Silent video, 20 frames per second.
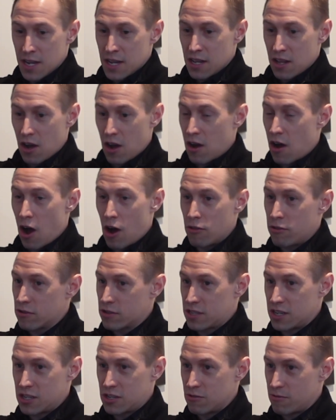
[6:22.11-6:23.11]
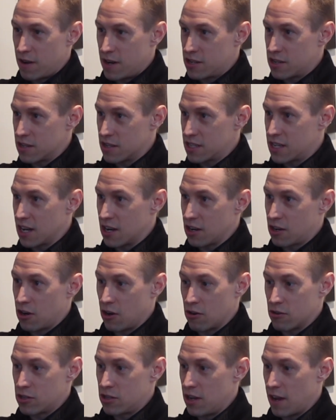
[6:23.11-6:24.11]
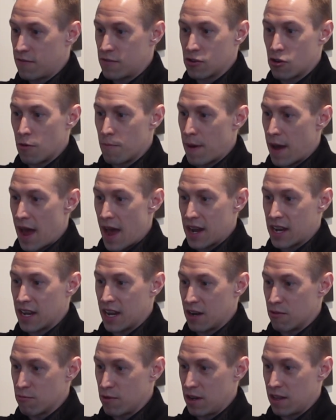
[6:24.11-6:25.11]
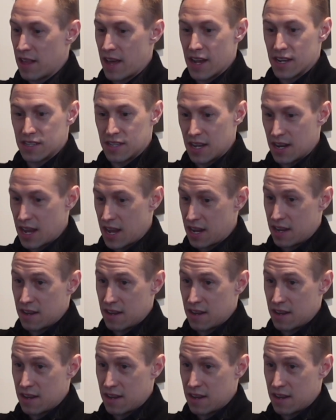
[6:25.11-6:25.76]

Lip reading: All those situations can occur. So you have to go back and realize that, hey,